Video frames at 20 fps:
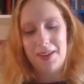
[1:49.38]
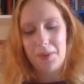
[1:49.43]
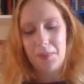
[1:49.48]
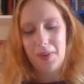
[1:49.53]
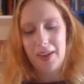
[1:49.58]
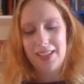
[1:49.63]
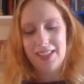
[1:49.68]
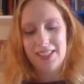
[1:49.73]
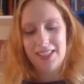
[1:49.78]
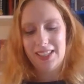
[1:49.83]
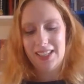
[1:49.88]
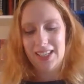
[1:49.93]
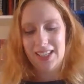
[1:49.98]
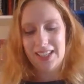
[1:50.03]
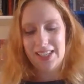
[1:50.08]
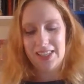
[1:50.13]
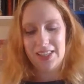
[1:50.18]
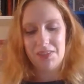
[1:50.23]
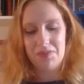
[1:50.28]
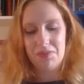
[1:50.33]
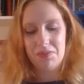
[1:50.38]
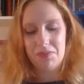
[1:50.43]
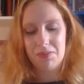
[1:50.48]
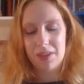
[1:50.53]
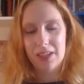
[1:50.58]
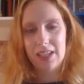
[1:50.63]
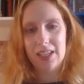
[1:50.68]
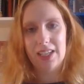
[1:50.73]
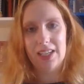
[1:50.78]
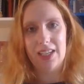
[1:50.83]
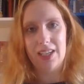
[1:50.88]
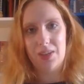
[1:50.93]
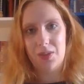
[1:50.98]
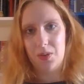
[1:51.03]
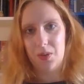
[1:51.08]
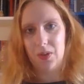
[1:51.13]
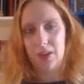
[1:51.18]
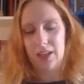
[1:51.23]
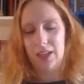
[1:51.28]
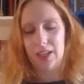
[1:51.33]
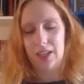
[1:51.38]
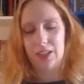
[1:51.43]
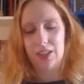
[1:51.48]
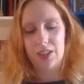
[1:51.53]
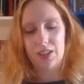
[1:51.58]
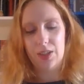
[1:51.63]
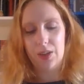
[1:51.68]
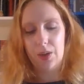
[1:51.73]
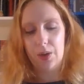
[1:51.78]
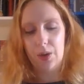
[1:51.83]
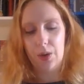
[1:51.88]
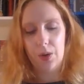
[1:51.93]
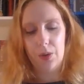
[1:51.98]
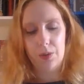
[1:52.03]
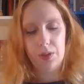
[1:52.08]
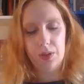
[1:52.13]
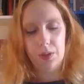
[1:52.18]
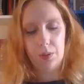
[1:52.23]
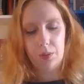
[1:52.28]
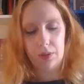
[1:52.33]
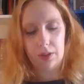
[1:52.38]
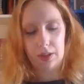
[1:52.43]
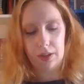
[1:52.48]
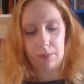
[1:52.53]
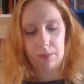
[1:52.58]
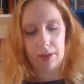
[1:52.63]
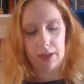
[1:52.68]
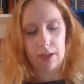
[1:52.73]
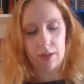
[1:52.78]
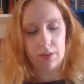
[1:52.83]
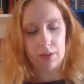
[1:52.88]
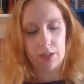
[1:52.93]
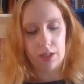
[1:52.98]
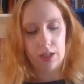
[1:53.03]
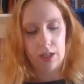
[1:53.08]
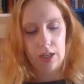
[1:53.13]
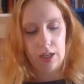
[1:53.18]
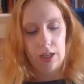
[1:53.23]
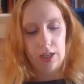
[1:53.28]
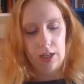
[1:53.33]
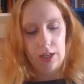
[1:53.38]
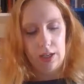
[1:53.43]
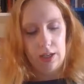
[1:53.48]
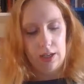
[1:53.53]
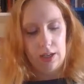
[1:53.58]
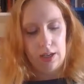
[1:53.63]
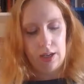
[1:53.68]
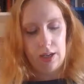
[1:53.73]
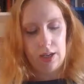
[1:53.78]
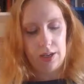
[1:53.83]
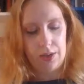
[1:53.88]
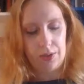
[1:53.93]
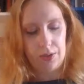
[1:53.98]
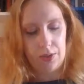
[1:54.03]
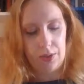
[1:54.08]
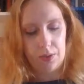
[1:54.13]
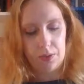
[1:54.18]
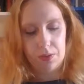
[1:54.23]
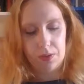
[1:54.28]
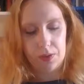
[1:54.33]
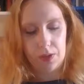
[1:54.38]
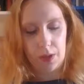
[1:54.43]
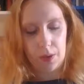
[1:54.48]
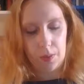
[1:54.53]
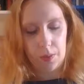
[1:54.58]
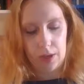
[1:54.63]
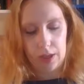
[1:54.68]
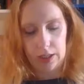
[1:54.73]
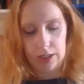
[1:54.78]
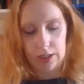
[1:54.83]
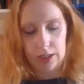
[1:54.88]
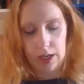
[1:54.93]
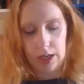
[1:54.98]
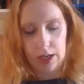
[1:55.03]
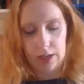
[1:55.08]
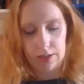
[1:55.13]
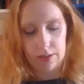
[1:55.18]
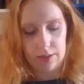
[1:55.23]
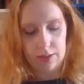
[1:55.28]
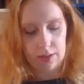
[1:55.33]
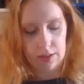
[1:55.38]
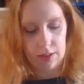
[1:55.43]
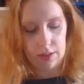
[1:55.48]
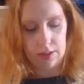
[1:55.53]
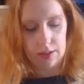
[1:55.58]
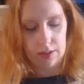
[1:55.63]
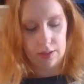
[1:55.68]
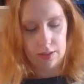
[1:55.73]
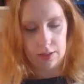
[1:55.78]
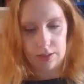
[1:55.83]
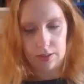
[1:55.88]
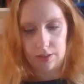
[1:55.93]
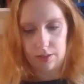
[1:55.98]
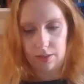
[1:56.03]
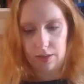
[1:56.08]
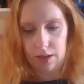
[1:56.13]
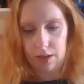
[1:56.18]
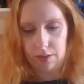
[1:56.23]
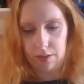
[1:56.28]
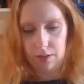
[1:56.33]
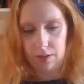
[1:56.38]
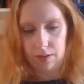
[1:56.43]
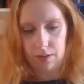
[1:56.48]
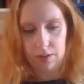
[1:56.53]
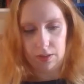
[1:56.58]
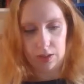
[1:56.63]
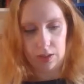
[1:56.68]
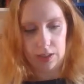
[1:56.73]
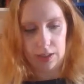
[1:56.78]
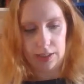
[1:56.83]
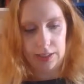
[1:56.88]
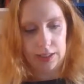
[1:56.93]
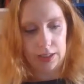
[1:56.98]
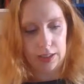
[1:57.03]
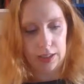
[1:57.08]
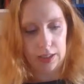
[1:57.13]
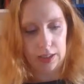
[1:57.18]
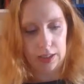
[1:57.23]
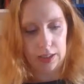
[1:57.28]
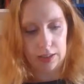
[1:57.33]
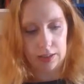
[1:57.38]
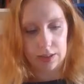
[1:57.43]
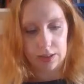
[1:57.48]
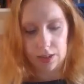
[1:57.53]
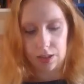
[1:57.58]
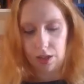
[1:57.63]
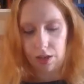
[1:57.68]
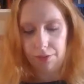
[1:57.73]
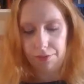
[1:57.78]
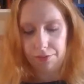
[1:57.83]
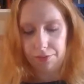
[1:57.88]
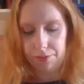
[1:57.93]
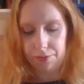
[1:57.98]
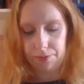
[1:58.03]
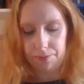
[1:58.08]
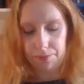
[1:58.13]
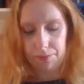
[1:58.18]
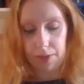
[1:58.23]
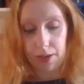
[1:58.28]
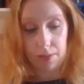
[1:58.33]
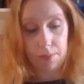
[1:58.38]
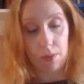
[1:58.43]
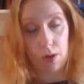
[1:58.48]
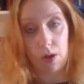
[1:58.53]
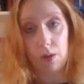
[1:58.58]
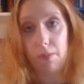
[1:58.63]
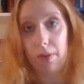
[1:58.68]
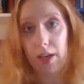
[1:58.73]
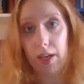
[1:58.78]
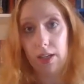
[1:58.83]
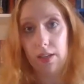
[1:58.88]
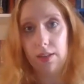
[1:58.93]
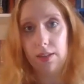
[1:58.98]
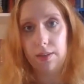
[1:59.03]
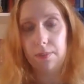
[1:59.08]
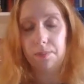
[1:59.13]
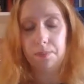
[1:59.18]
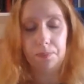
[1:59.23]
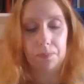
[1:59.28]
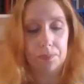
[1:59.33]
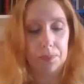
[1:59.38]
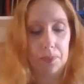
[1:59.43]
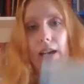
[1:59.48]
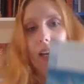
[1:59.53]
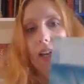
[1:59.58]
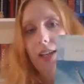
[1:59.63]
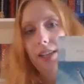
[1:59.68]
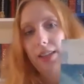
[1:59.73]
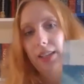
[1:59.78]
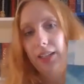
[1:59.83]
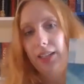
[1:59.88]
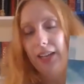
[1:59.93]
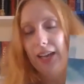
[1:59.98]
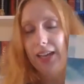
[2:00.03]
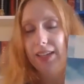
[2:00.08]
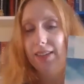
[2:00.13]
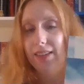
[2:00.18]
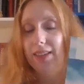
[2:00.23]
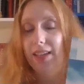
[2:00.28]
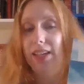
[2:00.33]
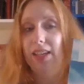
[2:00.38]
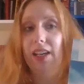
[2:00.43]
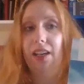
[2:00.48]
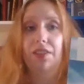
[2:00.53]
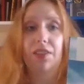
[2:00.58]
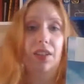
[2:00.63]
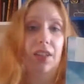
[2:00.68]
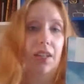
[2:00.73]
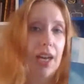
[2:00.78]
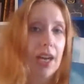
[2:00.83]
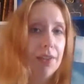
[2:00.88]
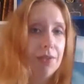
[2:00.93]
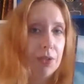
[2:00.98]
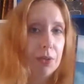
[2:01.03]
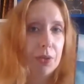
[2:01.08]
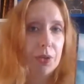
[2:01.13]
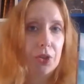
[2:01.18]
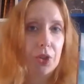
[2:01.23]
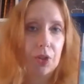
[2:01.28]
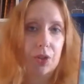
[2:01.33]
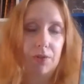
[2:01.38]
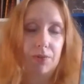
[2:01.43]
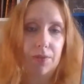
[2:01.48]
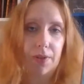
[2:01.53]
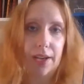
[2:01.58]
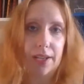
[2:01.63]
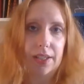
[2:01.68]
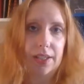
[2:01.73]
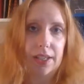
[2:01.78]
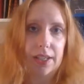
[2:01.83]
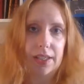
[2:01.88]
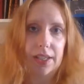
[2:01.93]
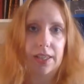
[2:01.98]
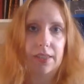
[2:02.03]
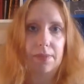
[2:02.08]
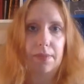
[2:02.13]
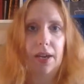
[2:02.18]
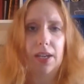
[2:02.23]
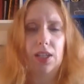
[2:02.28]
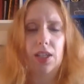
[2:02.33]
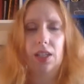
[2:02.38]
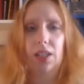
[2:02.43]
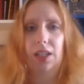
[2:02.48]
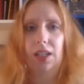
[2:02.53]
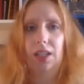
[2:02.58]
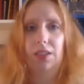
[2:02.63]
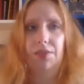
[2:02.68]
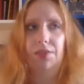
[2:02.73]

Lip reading: Wendy is really annoying. She's only talking about, I don't know, sewing and cleaning and stuff and mermaids. It's a classic. I think everyone should have read it, especially